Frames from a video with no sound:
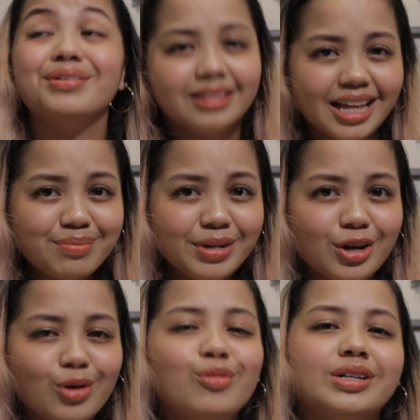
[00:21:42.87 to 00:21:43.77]
Let me
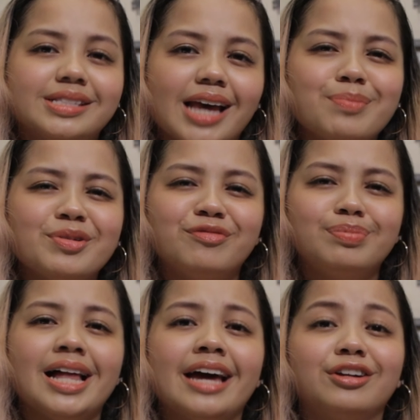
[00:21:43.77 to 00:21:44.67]
know what type of
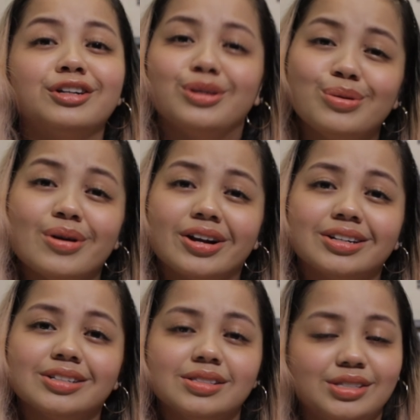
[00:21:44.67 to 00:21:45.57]
planner you are.